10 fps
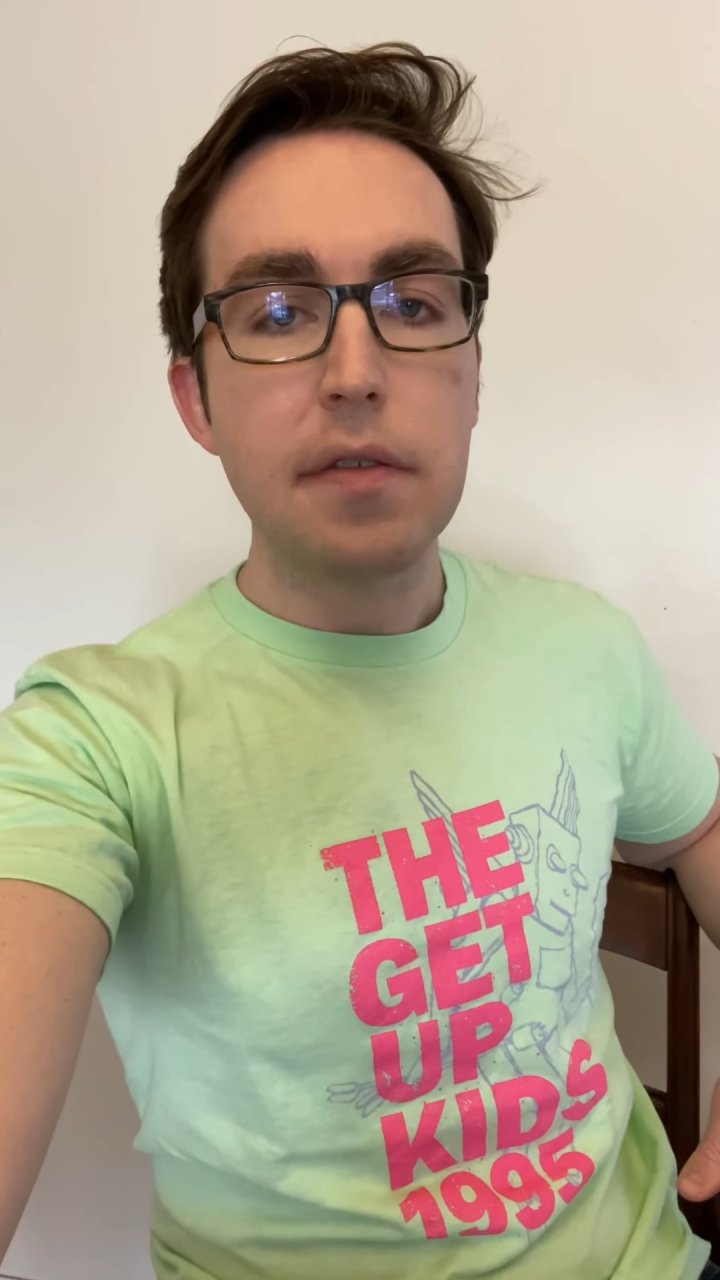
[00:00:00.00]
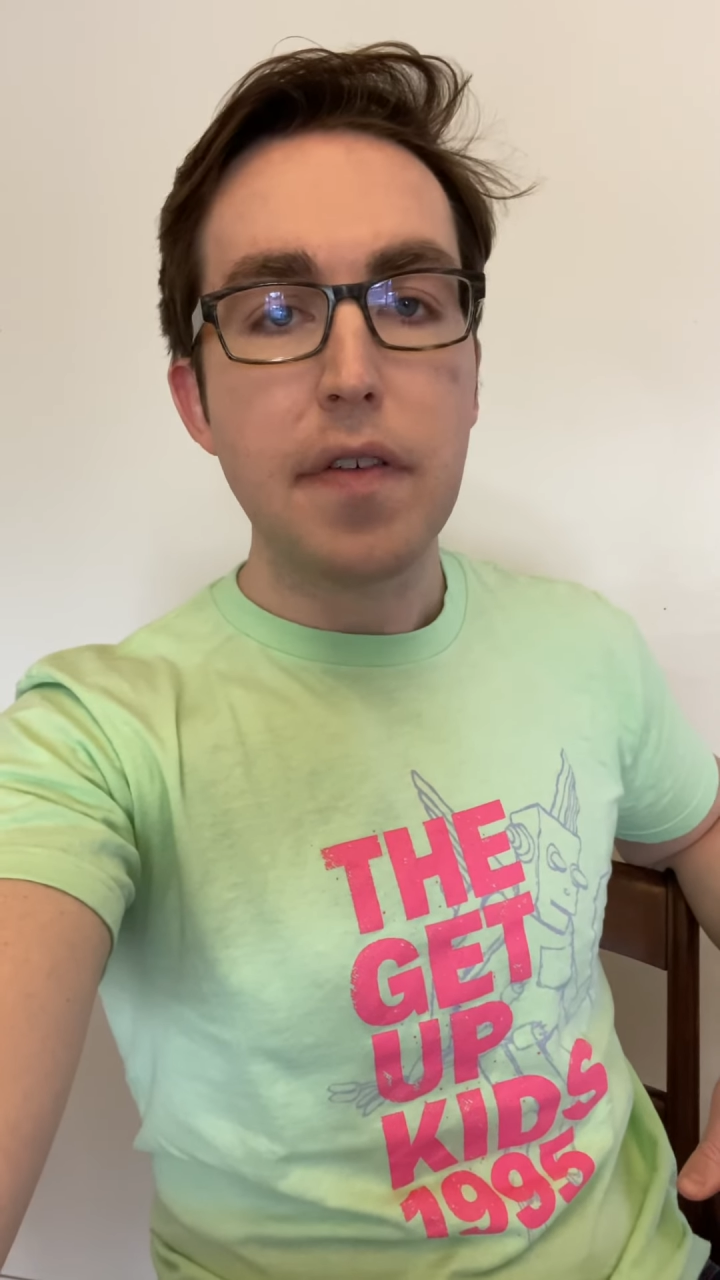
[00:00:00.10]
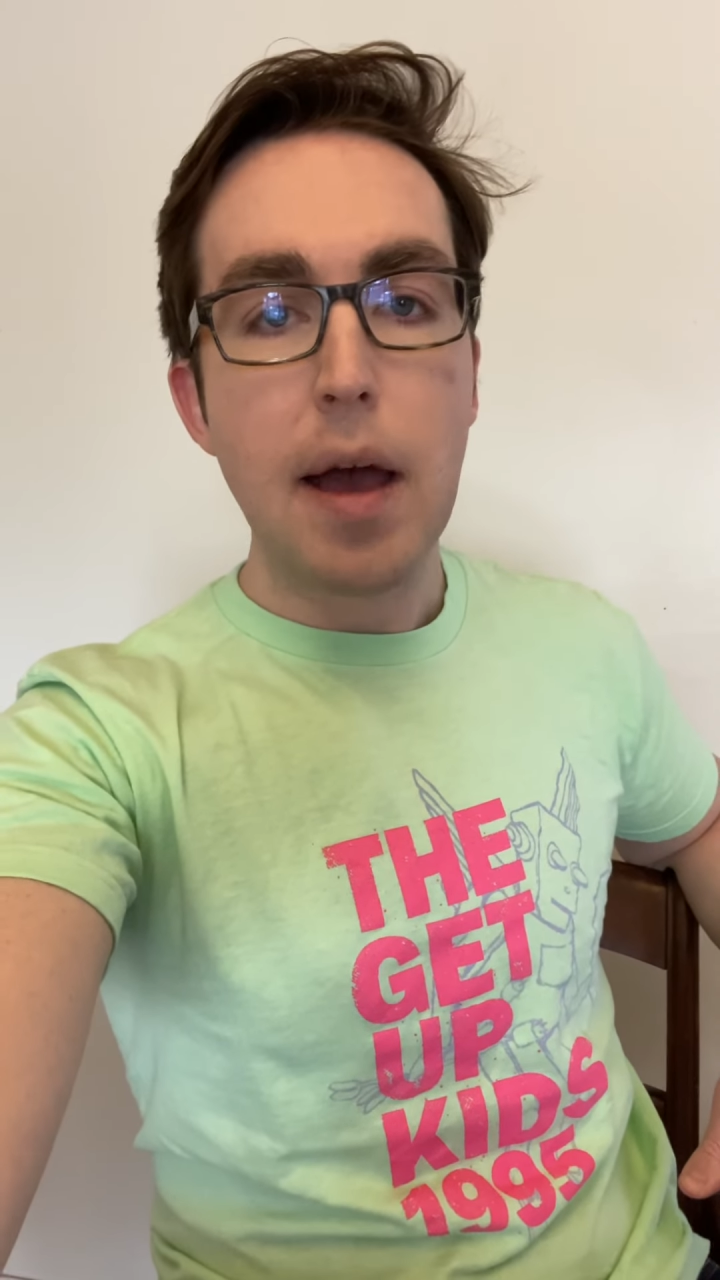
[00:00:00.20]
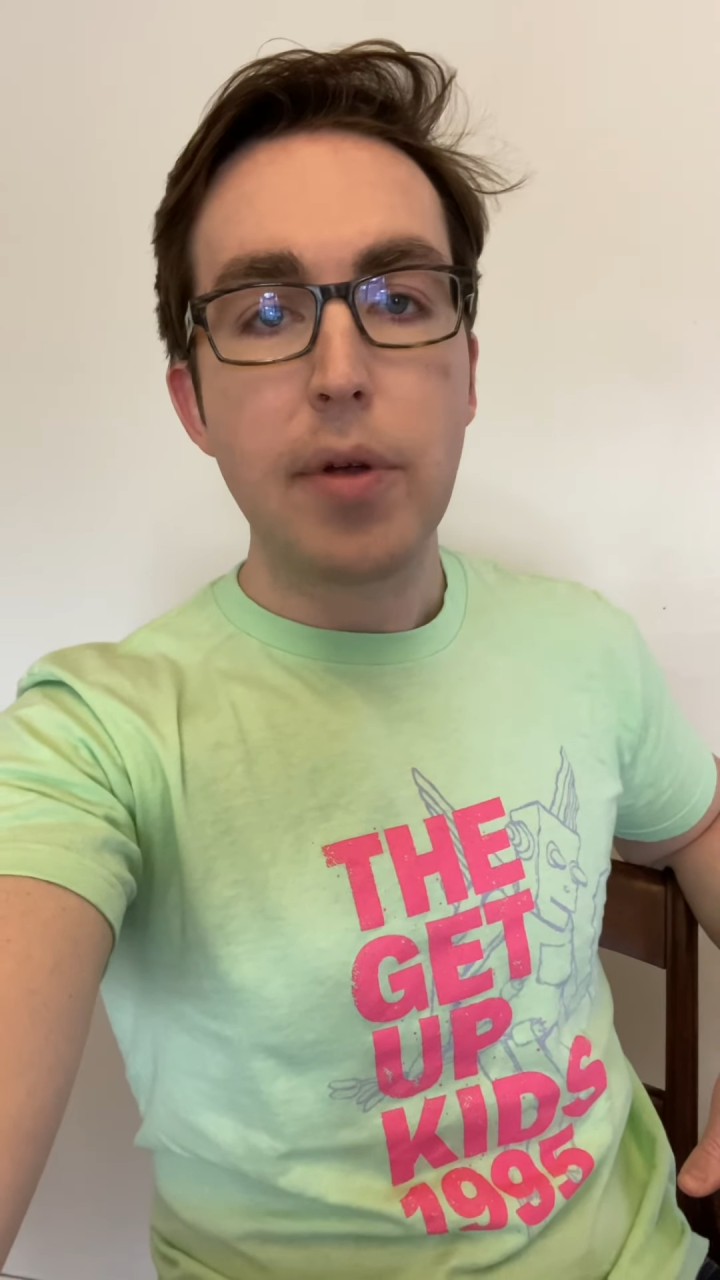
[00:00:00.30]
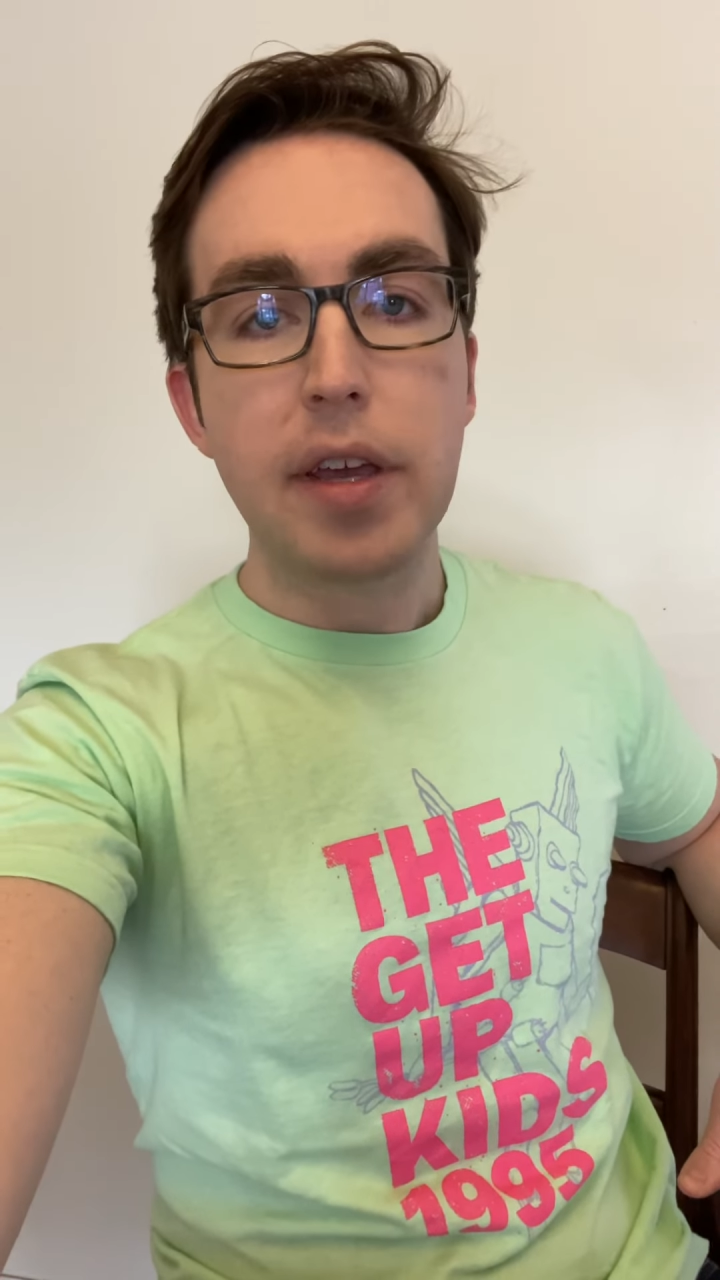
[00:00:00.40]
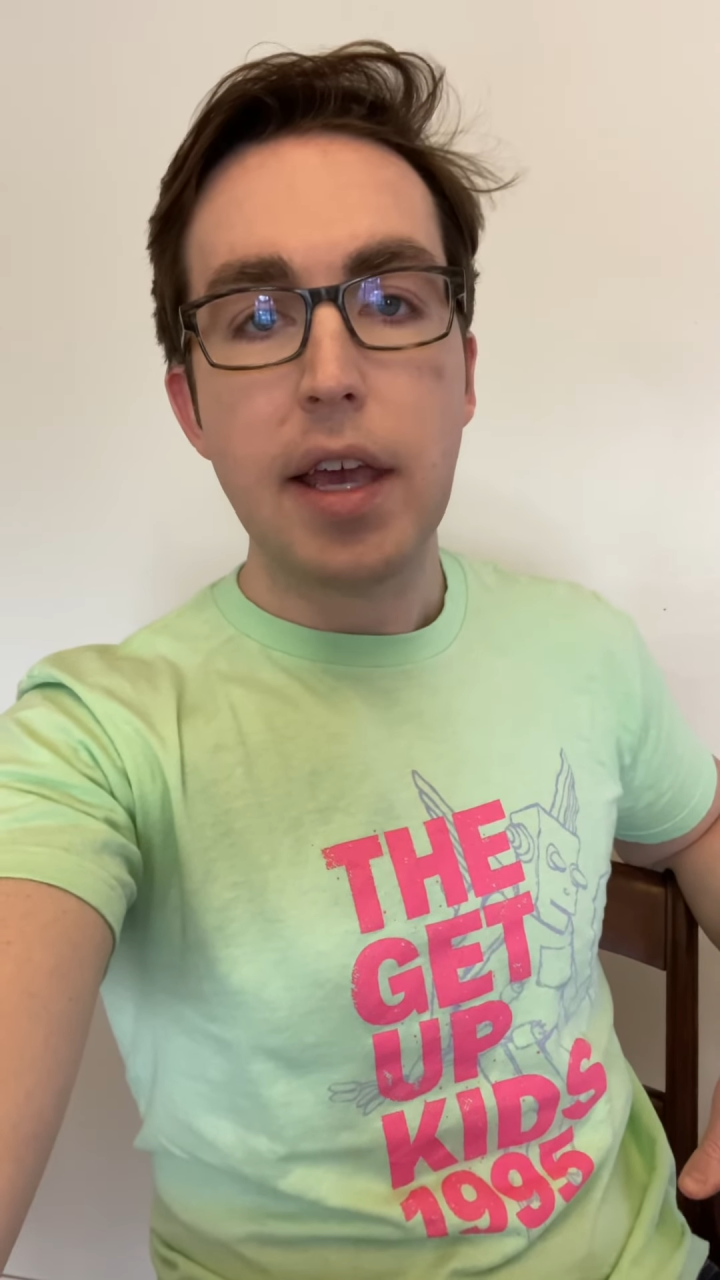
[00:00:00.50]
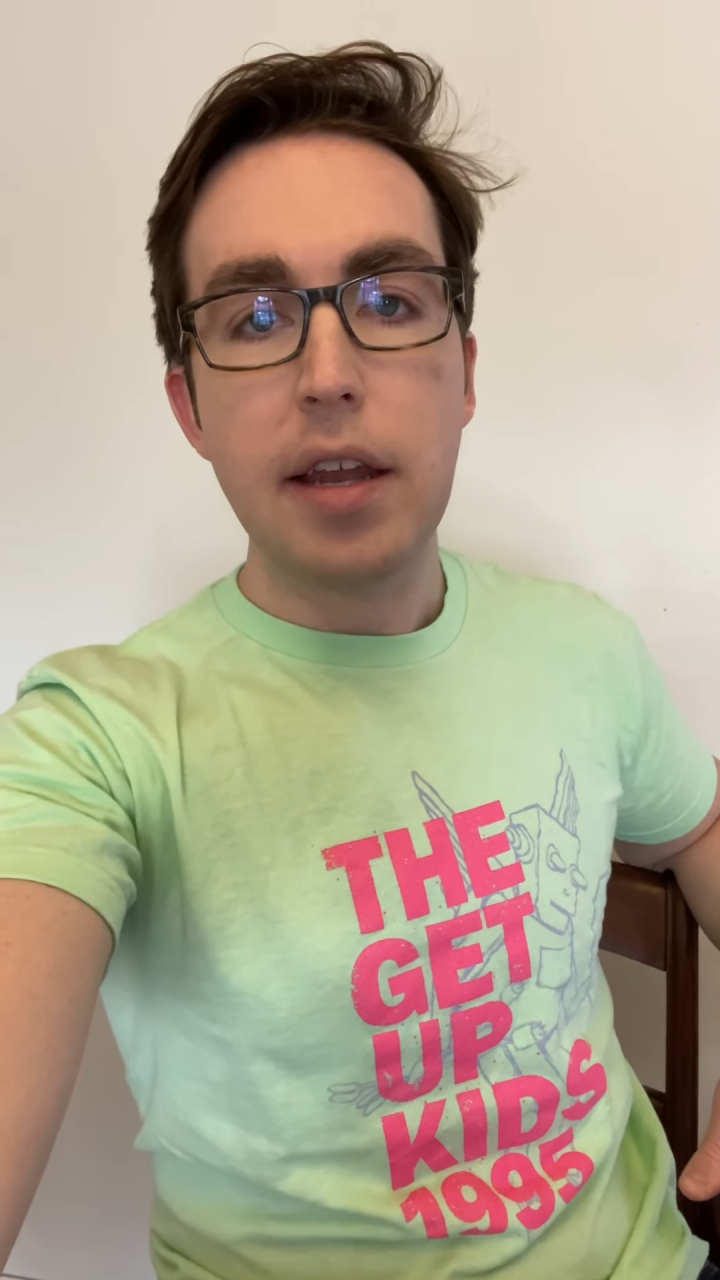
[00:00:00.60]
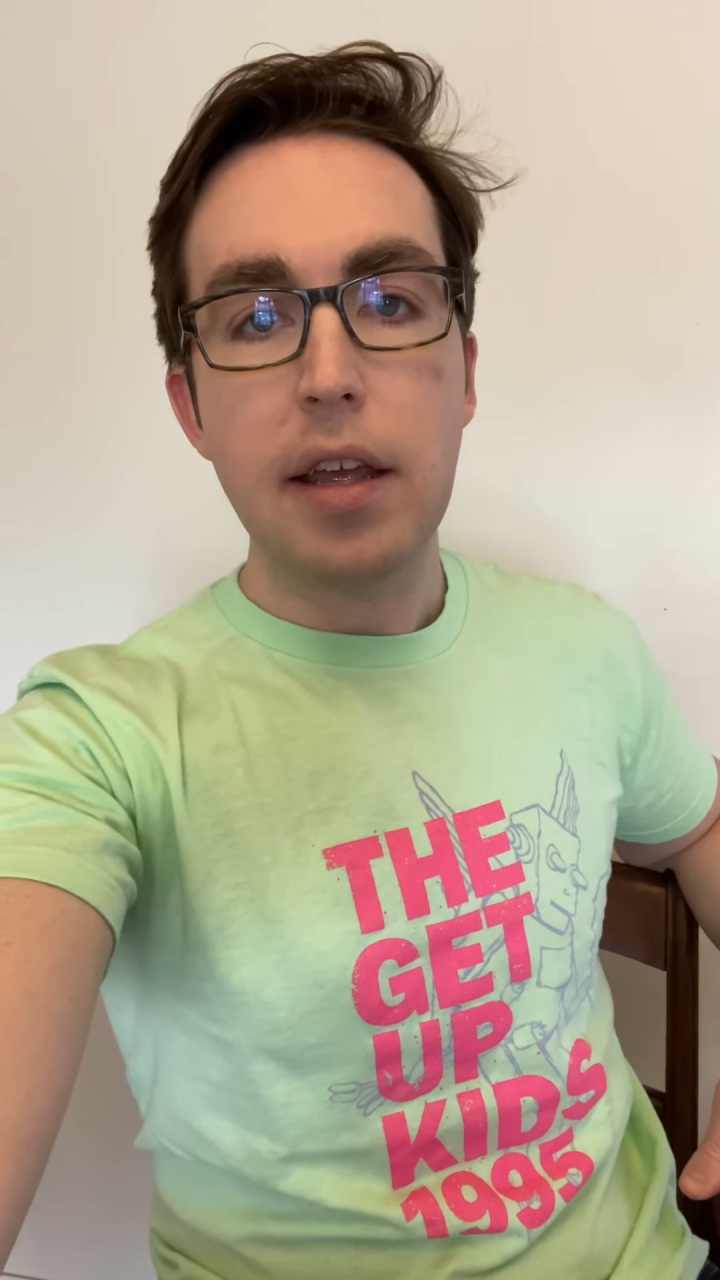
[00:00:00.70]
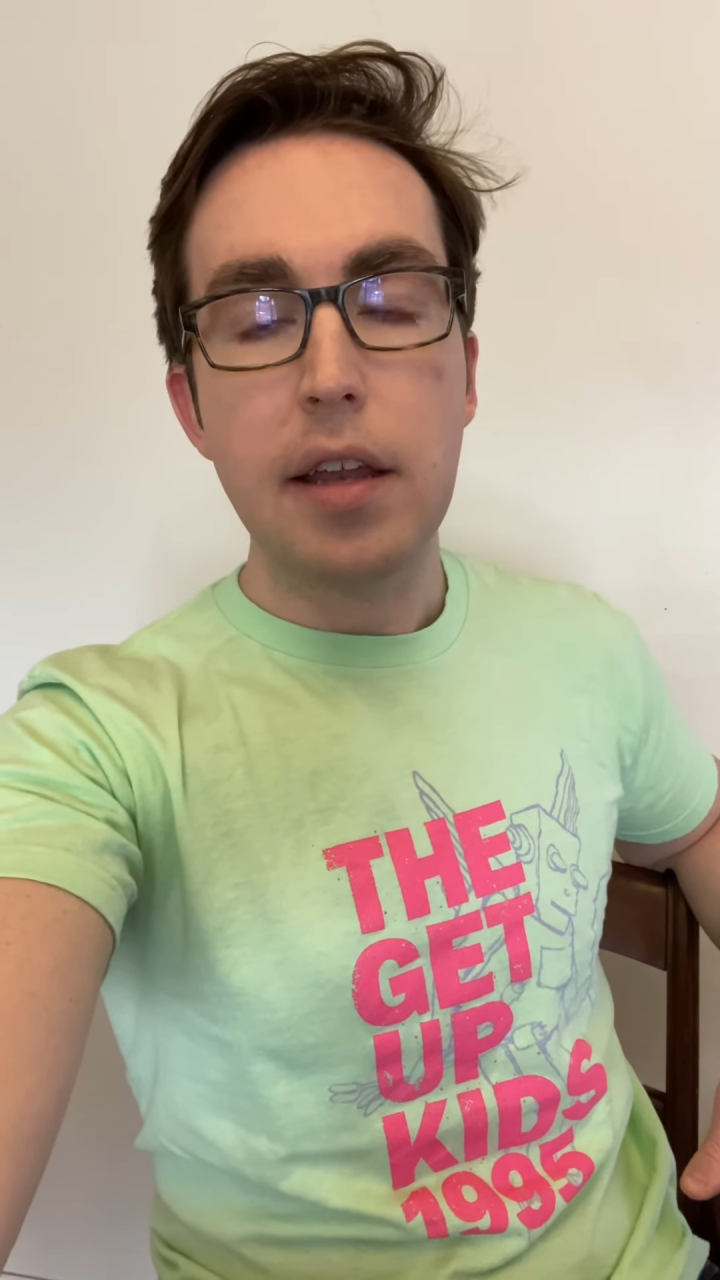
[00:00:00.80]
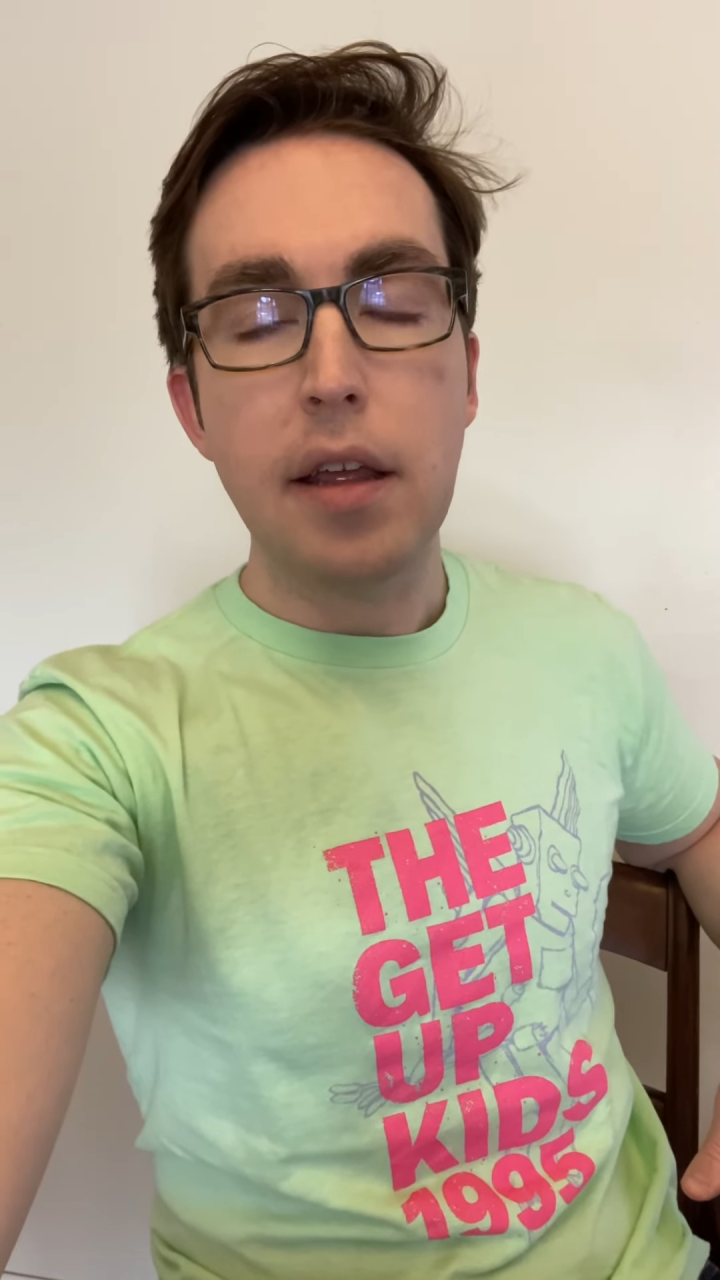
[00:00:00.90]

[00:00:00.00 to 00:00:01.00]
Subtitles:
fabricated